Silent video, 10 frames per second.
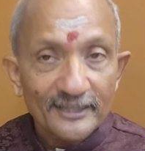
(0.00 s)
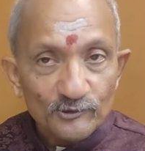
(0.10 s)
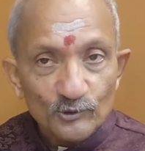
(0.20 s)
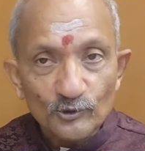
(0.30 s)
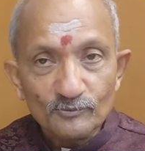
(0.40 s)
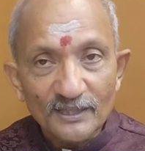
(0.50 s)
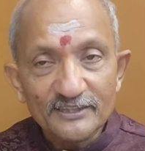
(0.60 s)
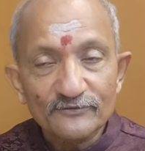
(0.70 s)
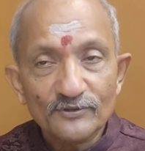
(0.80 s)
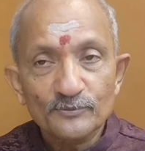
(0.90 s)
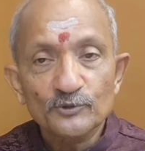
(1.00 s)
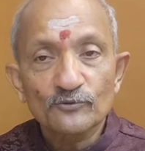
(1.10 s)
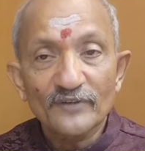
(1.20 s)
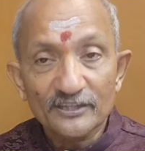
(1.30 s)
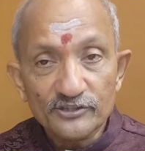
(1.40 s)
guy who took money from
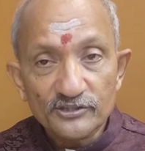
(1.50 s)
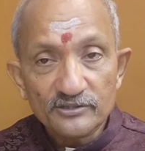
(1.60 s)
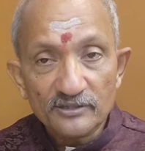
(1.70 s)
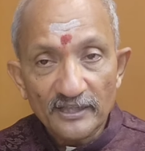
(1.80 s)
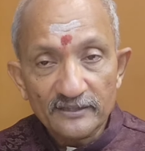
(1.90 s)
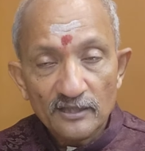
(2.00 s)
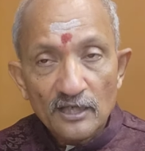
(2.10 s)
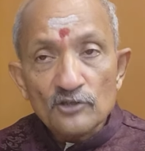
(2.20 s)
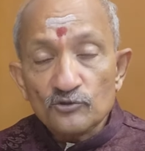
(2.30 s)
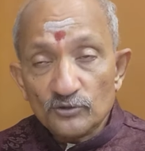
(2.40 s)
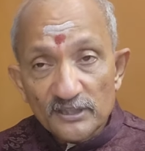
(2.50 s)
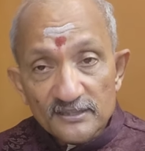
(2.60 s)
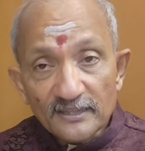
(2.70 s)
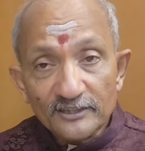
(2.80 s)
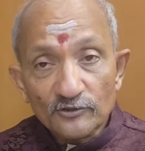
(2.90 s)
you vanished, right? So
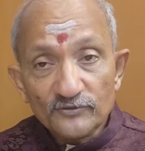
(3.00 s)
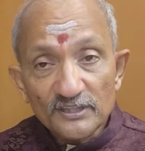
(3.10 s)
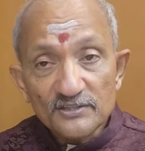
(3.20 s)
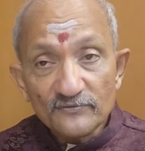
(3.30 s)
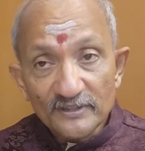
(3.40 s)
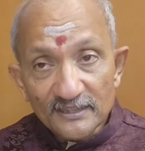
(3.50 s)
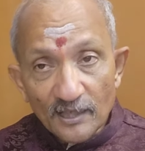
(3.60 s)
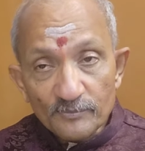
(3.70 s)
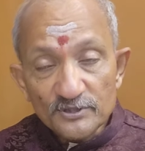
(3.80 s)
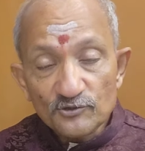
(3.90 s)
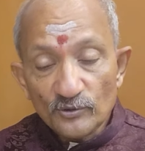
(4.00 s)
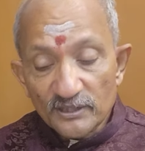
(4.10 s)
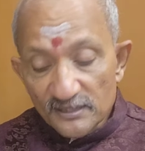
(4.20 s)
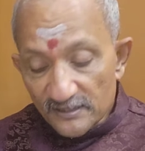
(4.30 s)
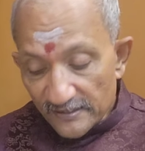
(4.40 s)
these kind of things will happen. So
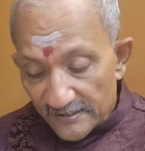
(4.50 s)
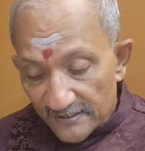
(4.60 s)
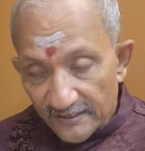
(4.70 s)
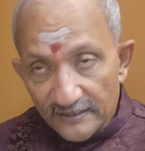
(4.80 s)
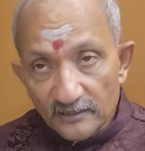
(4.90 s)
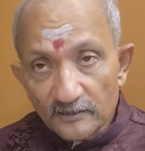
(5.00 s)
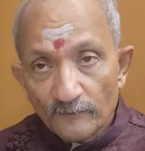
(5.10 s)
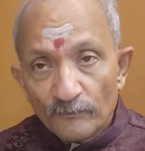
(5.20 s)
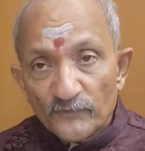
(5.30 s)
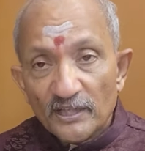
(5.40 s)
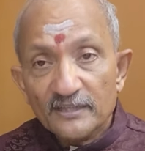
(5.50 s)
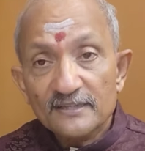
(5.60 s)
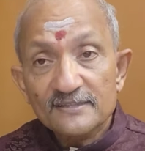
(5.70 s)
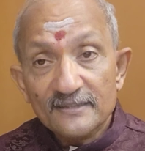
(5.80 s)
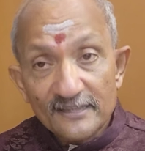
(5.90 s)
it is riskier,
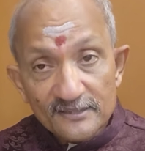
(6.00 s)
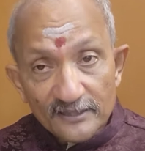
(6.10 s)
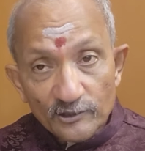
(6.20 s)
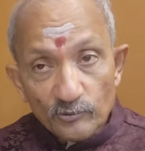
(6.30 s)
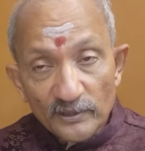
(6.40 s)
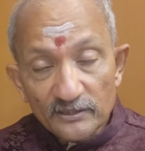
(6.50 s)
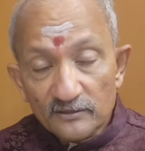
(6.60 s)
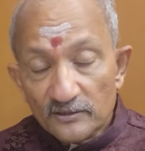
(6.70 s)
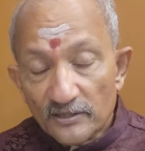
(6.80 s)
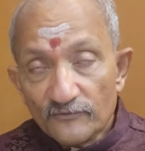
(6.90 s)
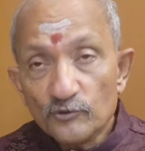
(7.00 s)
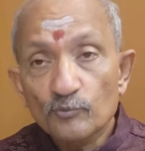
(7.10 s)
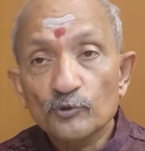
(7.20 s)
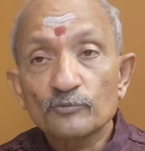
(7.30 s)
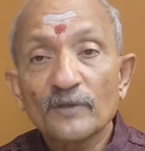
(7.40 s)
it is less liquid. If
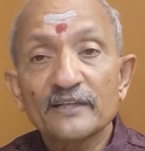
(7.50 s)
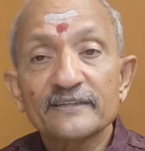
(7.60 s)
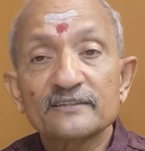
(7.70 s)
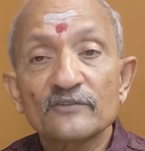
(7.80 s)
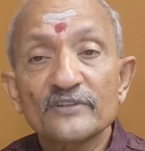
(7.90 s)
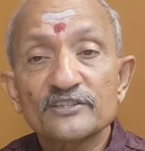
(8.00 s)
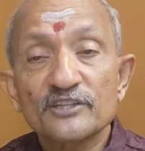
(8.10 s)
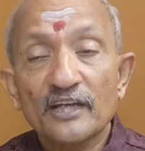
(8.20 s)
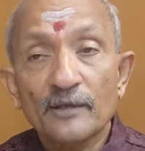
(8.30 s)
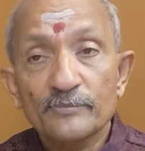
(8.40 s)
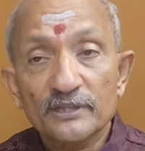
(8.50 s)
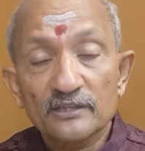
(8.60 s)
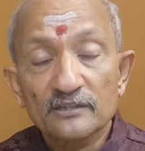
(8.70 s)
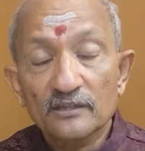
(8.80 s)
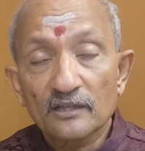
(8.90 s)
you put money in a venture
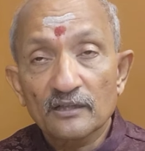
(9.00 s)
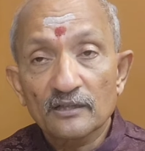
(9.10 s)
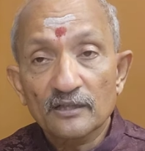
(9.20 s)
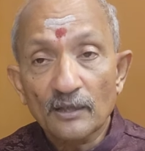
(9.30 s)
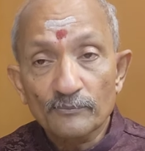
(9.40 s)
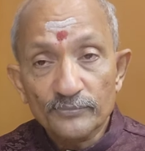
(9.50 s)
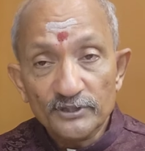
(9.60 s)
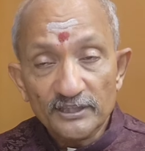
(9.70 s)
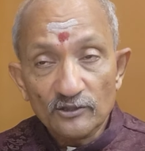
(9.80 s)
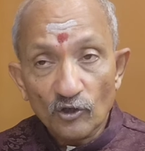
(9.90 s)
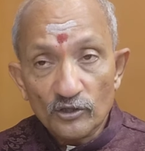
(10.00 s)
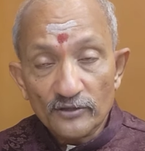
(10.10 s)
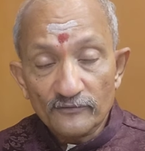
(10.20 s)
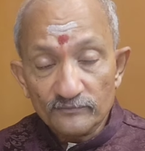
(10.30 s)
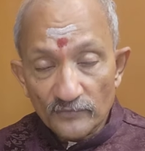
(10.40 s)
capital company or
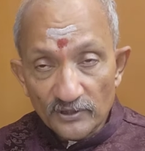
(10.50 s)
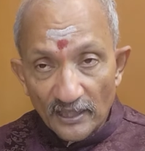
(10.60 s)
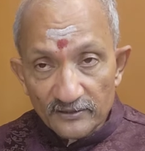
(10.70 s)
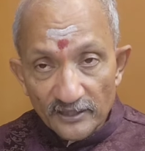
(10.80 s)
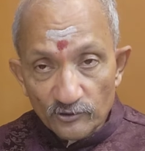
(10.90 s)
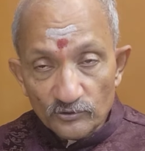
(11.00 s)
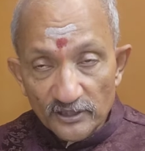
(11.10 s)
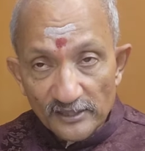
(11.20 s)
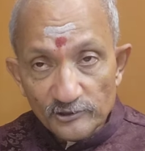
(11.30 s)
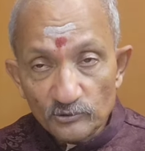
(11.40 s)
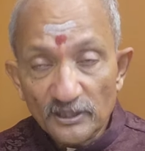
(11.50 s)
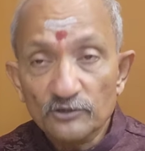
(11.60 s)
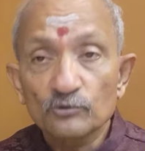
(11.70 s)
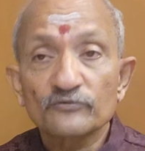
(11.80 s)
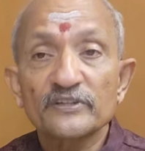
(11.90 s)
and they could tell you
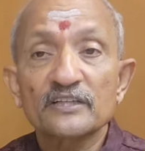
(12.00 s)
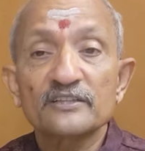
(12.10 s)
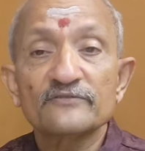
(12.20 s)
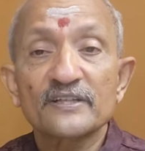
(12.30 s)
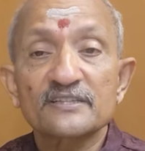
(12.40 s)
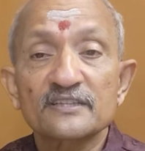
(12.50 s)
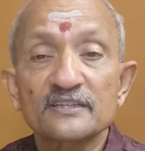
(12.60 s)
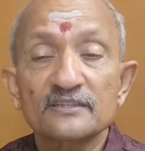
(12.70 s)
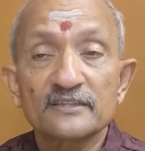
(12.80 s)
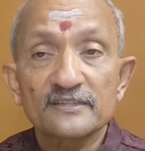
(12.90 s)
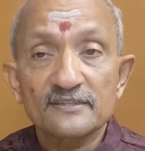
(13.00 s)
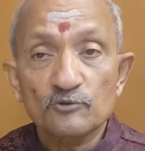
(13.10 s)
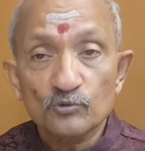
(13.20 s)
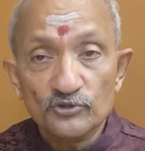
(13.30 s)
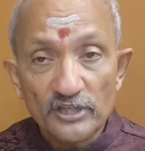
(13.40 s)
that, look, we are investing in these
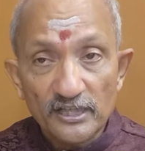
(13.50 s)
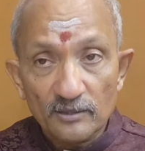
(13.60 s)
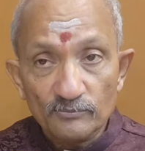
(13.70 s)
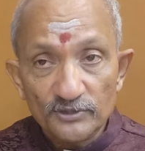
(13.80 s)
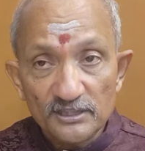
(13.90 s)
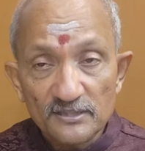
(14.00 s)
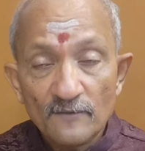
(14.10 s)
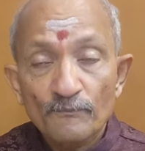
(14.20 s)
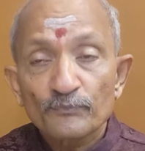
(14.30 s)
2-3 companies